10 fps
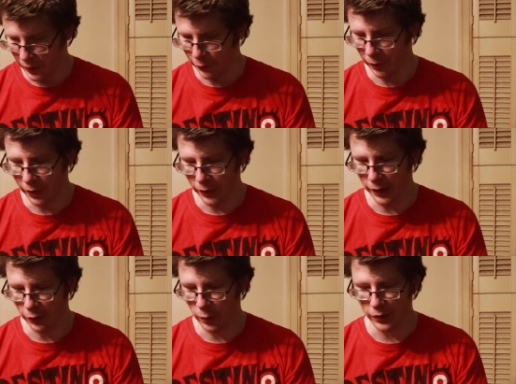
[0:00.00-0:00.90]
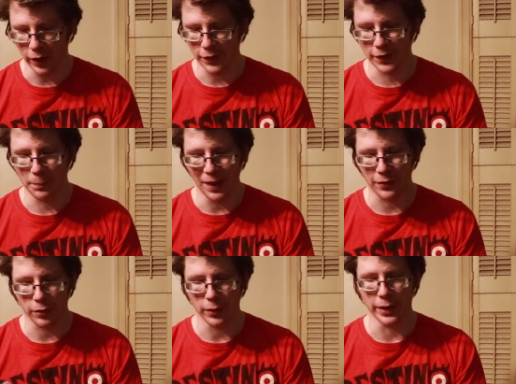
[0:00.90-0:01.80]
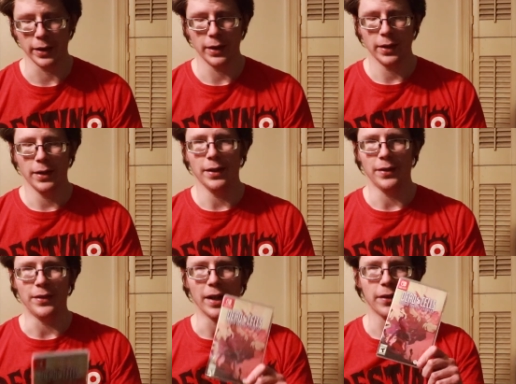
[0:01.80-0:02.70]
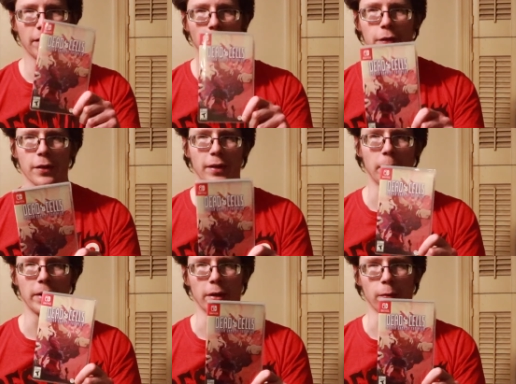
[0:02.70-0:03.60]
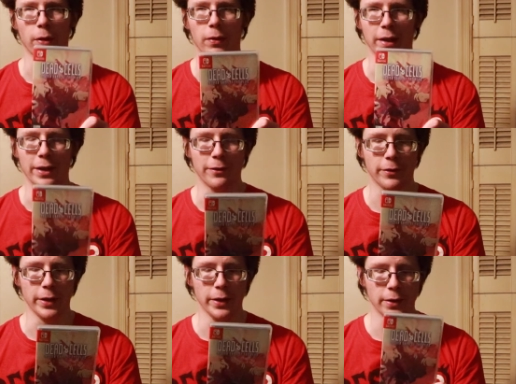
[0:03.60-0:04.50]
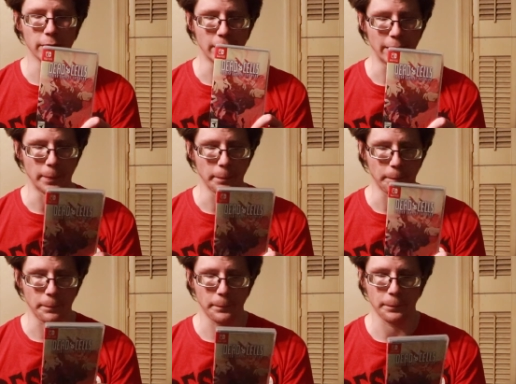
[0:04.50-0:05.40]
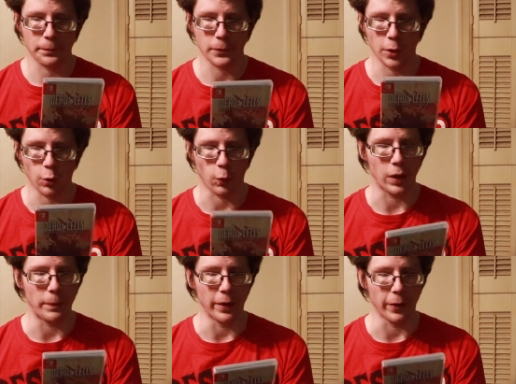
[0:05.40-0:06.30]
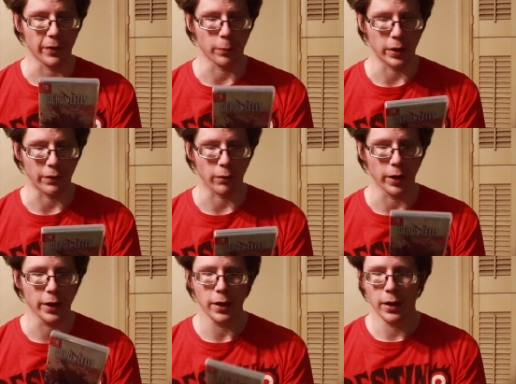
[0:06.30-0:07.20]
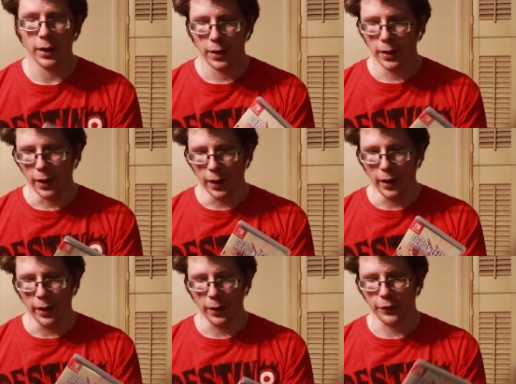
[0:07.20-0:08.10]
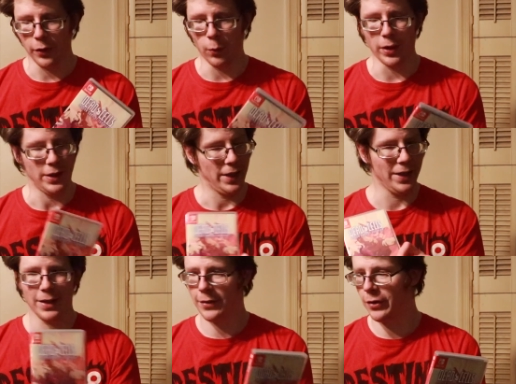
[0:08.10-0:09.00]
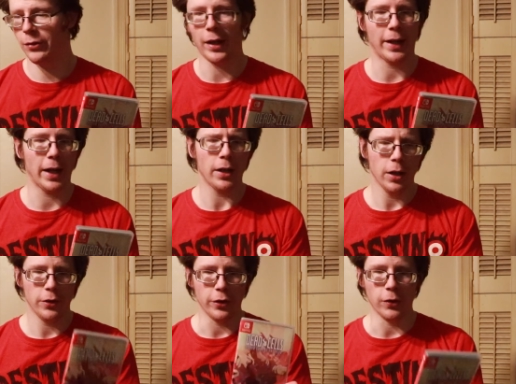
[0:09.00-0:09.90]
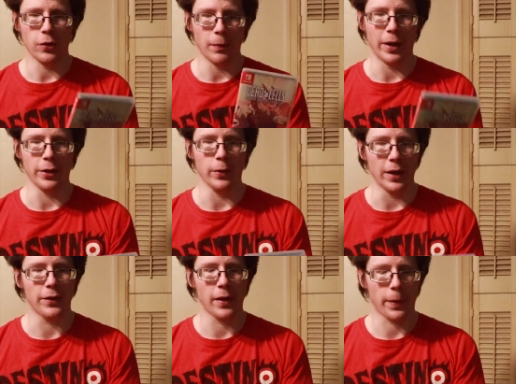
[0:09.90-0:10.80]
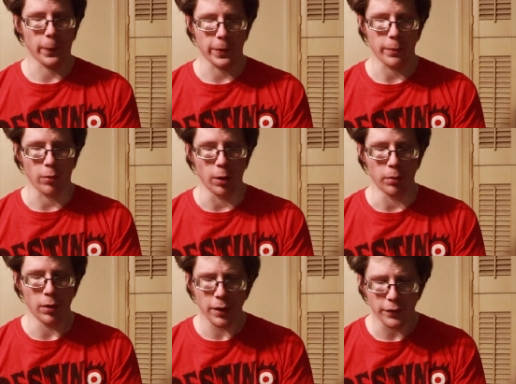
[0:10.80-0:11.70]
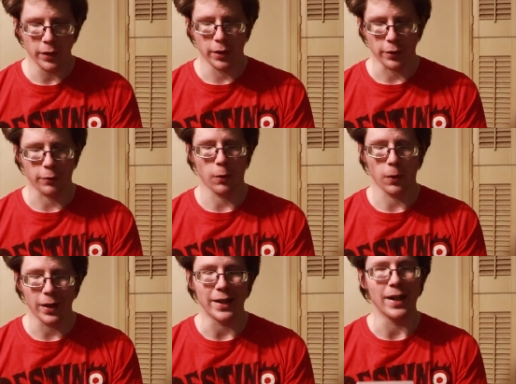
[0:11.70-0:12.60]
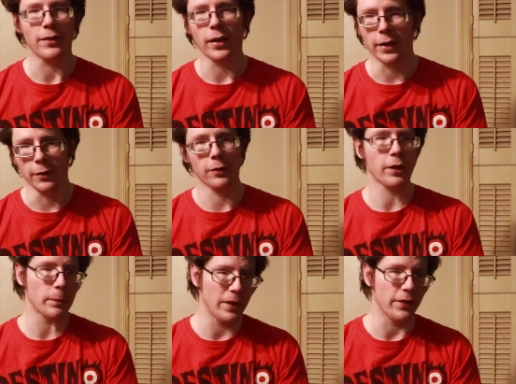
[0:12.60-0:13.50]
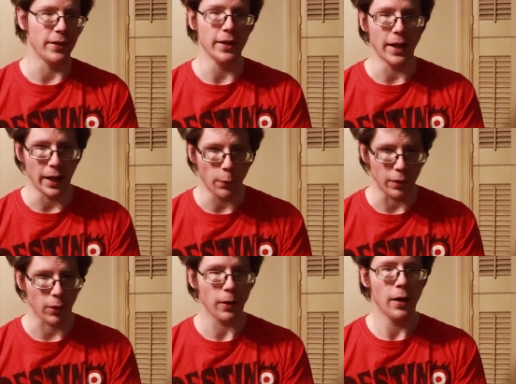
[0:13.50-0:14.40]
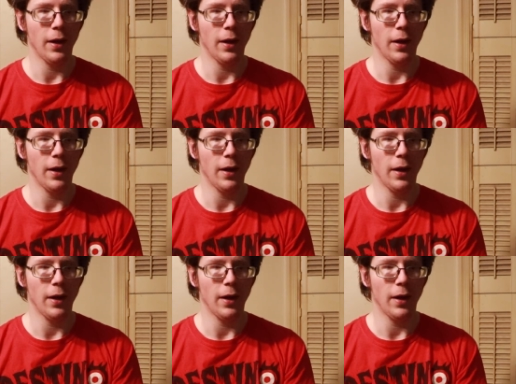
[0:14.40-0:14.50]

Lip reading: they translate to Switch, especially Dead Cells, because that one had a really iffy early period from what I've read. I also want any excuse I can to use my new SM30 Pro Plus controller. Yes, I could use it on PC. However,